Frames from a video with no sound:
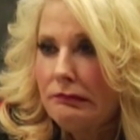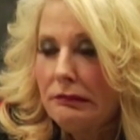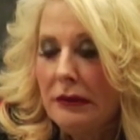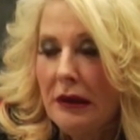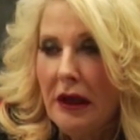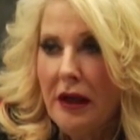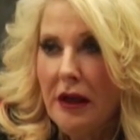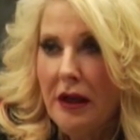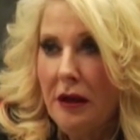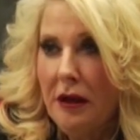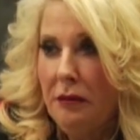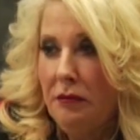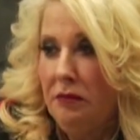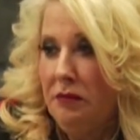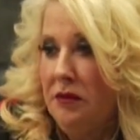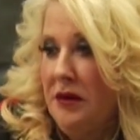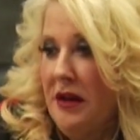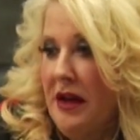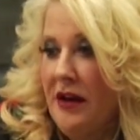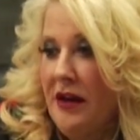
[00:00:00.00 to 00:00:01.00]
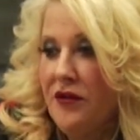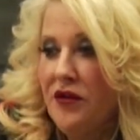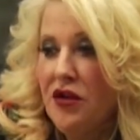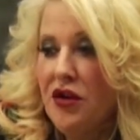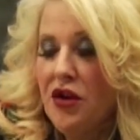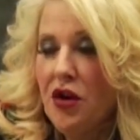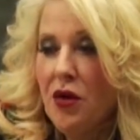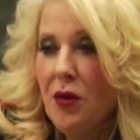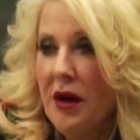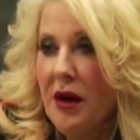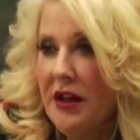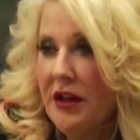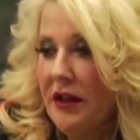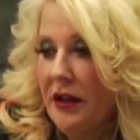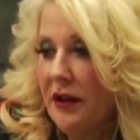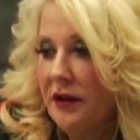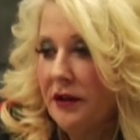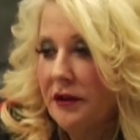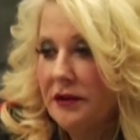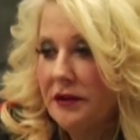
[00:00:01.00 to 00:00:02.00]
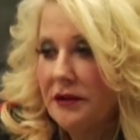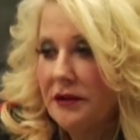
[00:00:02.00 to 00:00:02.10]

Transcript: I have no idea.